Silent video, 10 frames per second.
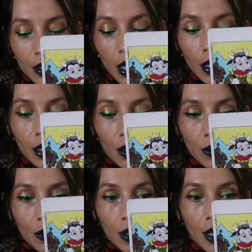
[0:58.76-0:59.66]
telling
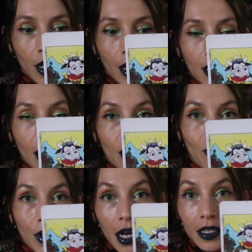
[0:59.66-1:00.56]
you that
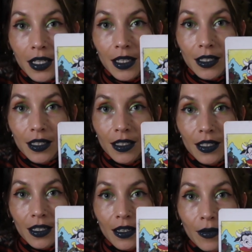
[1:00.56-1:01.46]
you've got
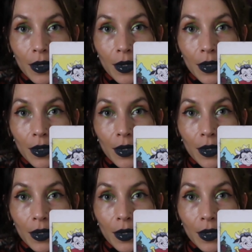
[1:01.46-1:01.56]
this,